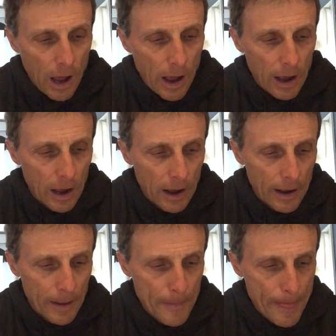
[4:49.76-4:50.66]

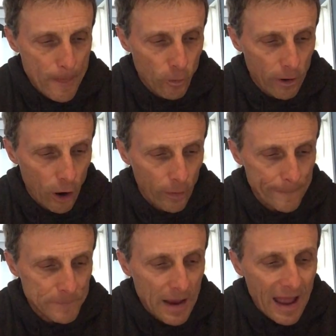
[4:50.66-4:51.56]
Where are we?
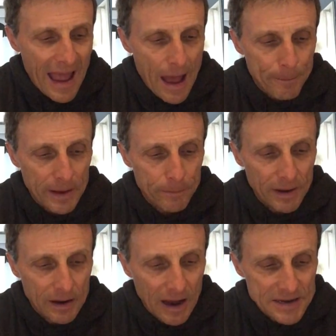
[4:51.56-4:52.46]
Happy
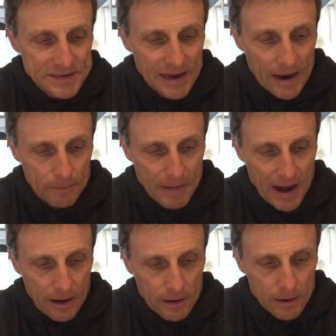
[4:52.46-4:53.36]
because he had
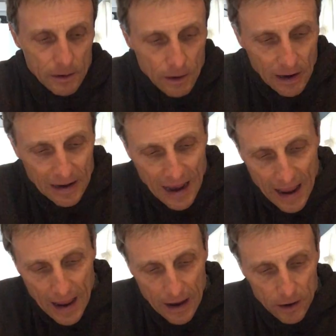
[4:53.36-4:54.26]
made an
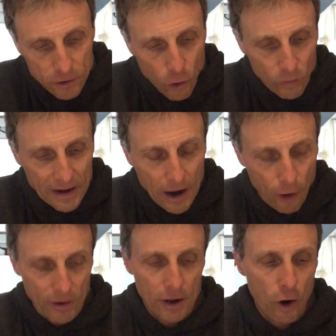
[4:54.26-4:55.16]
A, Tony
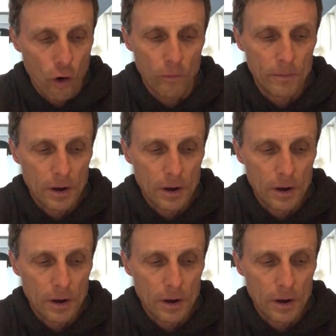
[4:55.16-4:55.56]
hurried home.